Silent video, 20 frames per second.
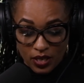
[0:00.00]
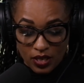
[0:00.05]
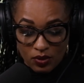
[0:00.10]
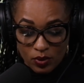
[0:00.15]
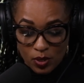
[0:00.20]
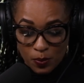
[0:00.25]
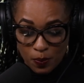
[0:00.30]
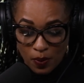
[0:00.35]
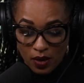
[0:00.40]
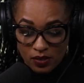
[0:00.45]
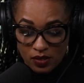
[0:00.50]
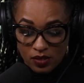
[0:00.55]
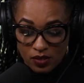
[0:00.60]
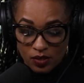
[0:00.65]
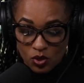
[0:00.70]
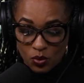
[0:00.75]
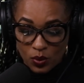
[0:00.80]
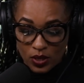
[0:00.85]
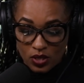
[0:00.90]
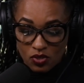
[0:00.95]
In response to
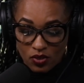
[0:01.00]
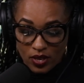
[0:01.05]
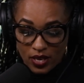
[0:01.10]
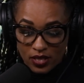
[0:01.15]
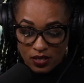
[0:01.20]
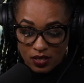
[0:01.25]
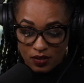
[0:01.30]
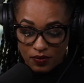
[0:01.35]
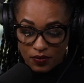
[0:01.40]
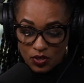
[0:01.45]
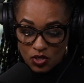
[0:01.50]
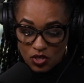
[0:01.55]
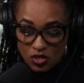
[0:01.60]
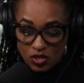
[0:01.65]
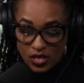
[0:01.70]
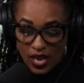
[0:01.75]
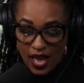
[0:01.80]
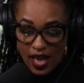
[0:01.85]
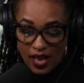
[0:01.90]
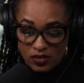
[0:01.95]
the tweet, transit
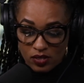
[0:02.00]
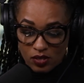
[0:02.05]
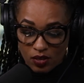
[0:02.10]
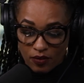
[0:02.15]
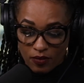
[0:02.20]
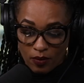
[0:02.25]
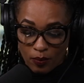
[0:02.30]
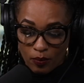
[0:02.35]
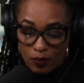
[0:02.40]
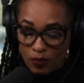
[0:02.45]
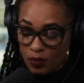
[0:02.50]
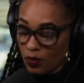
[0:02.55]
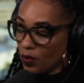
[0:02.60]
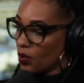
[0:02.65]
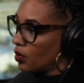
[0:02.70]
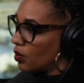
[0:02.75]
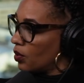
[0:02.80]
officials asked her. Wait, so is a